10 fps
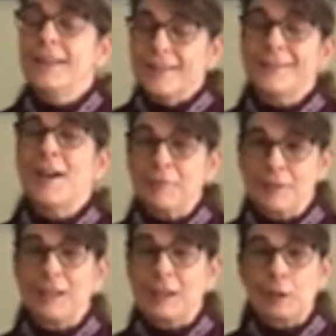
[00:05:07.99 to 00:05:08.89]

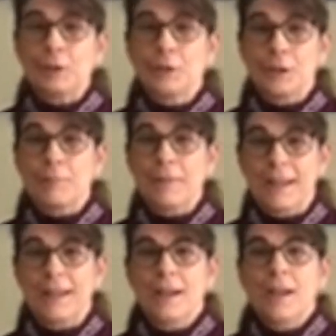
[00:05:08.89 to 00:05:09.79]
definitely including me.